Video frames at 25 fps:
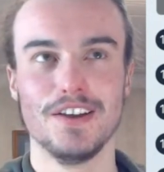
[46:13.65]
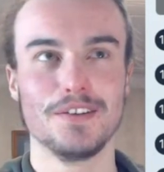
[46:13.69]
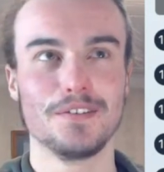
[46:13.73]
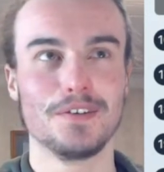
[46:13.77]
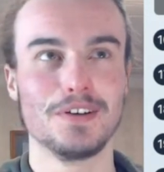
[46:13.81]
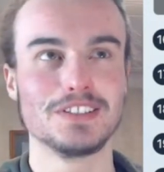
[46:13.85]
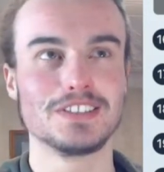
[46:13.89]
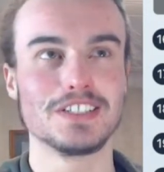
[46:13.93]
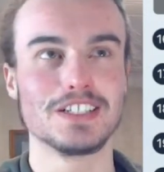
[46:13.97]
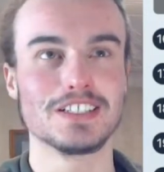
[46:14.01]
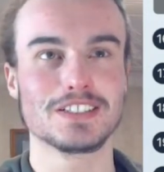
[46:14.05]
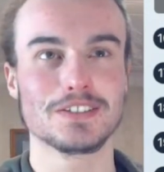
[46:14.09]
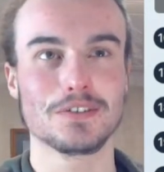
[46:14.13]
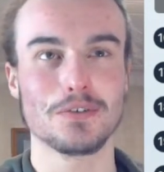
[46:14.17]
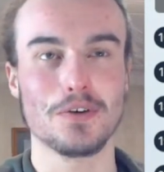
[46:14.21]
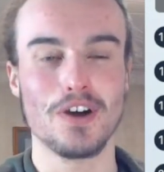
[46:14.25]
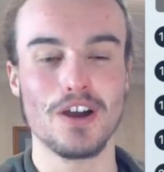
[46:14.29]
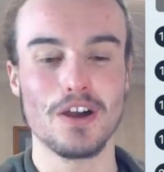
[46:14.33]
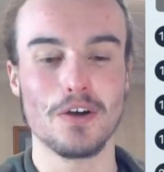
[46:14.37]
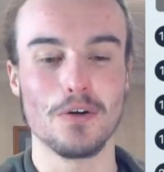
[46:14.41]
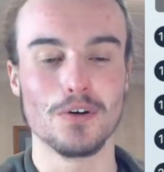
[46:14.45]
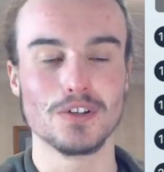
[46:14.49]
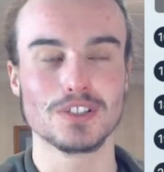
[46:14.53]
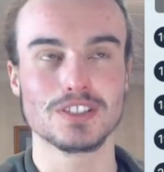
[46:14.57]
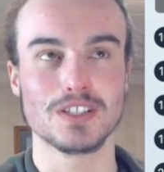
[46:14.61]
which is
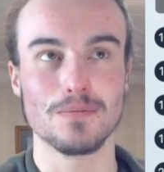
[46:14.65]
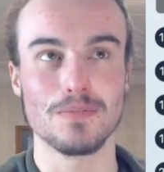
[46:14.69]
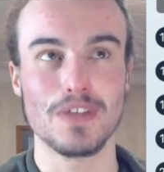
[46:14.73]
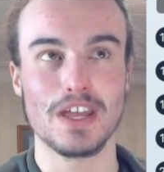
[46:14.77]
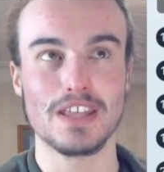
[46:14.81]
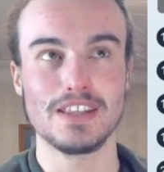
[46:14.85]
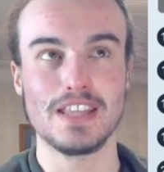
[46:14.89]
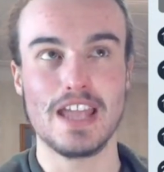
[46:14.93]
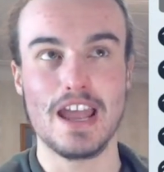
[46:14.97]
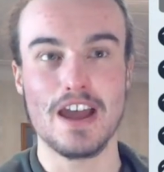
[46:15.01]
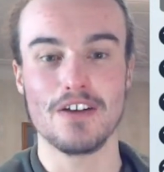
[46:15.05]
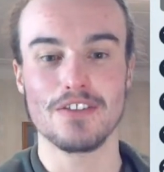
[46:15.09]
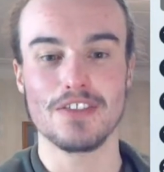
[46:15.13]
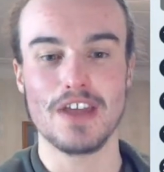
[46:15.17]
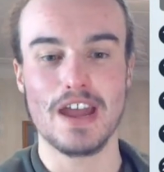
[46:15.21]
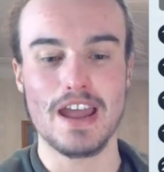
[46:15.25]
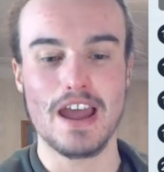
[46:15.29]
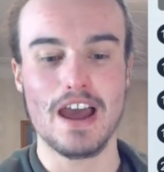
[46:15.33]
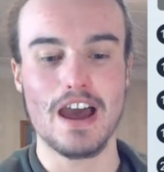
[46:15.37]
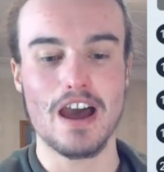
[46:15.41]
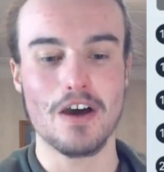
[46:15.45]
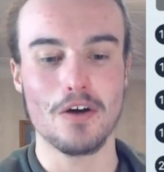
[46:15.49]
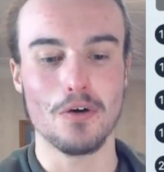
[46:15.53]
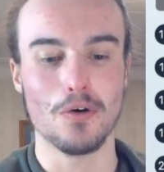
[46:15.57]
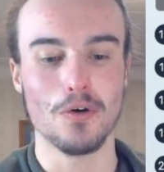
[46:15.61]
quite awesome that now they
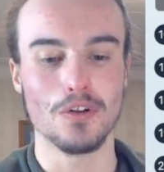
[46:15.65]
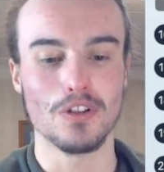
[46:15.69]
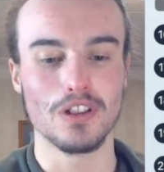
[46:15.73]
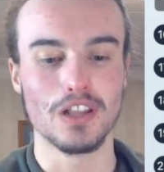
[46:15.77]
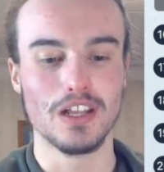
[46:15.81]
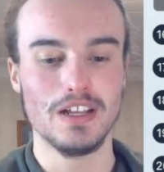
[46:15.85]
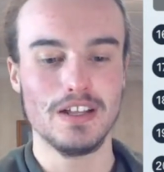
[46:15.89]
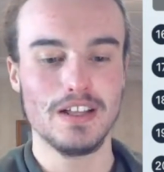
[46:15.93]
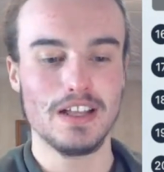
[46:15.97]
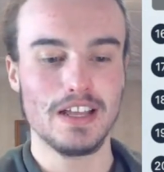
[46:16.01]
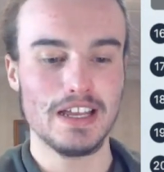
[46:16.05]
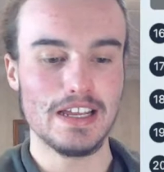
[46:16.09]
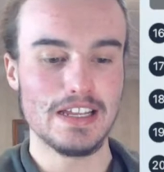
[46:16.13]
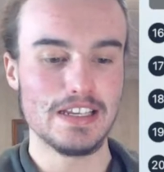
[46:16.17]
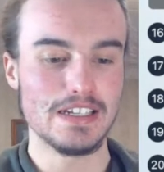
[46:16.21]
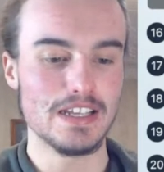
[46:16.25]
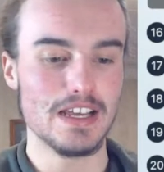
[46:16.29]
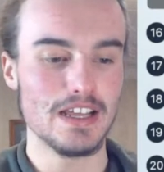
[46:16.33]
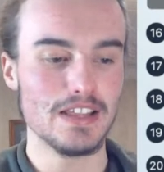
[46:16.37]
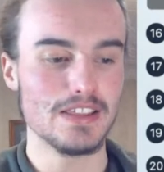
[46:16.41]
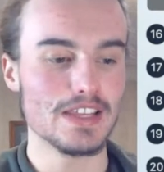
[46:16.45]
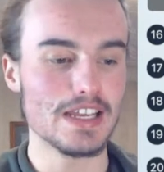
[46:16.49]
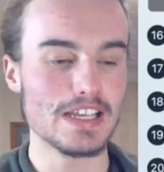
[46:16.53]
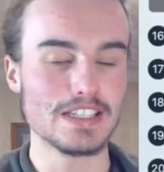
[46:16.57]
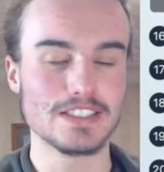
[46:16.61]
are all
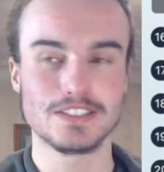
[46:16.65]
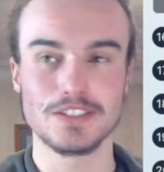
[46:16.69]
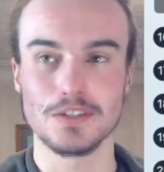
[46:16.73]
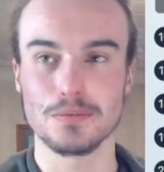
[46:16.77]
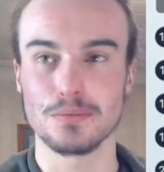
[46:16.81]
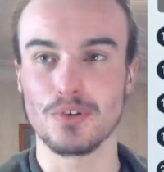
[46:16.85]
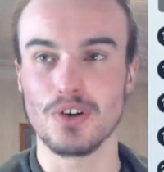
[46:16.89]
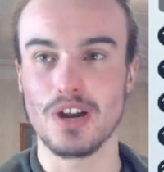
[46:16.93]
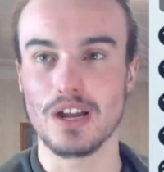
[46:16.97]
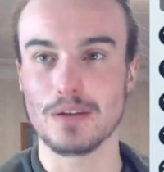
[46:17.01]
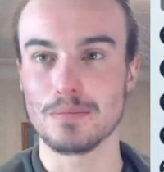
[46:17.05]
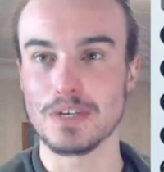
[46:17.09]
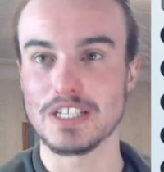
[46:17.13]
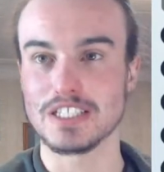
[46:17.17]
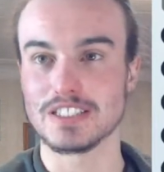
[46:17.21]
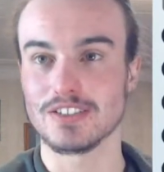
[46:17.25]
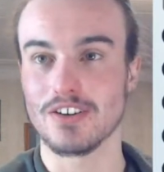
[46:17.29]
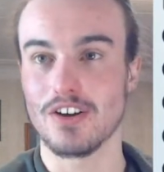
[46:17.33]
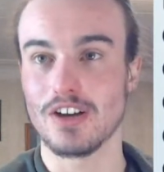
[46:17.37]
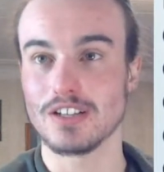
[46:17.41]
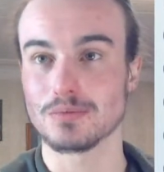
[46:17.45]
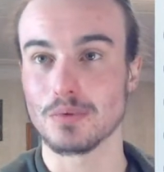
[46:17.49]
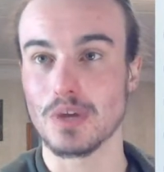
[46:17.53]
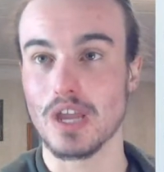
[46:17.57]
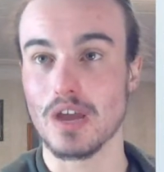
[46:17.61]
in the Super Rugby sides.